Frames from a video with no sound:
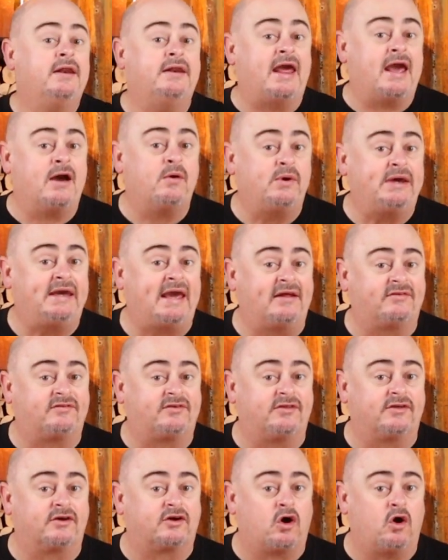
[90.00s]
Now we get
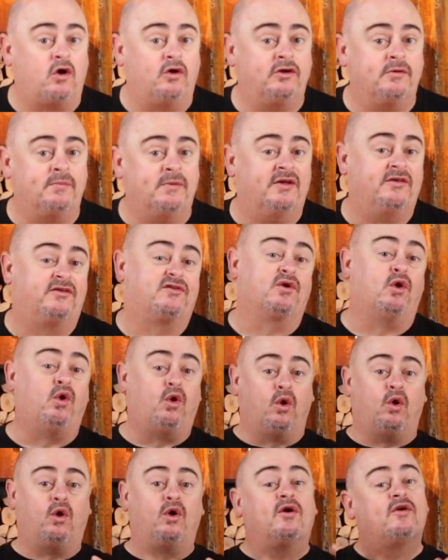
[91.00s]
to the condiments,
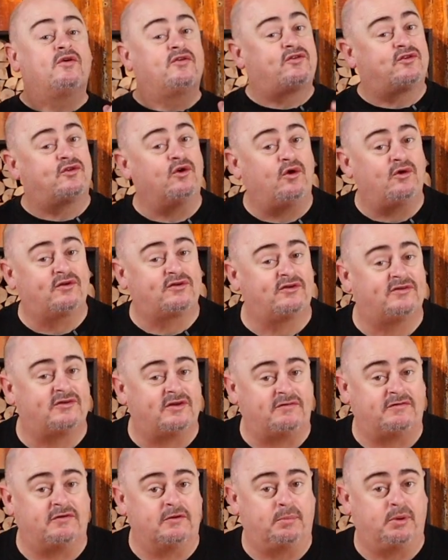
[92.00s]
or sauces
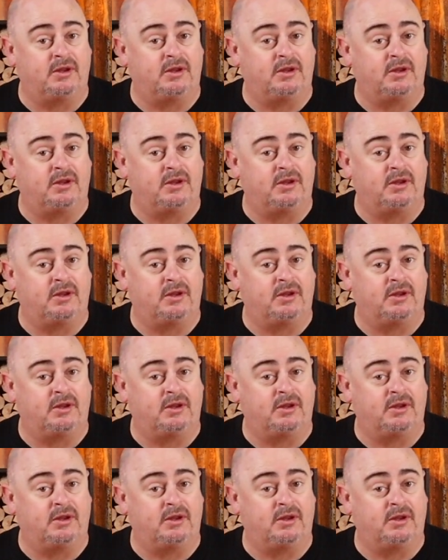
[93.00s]
if you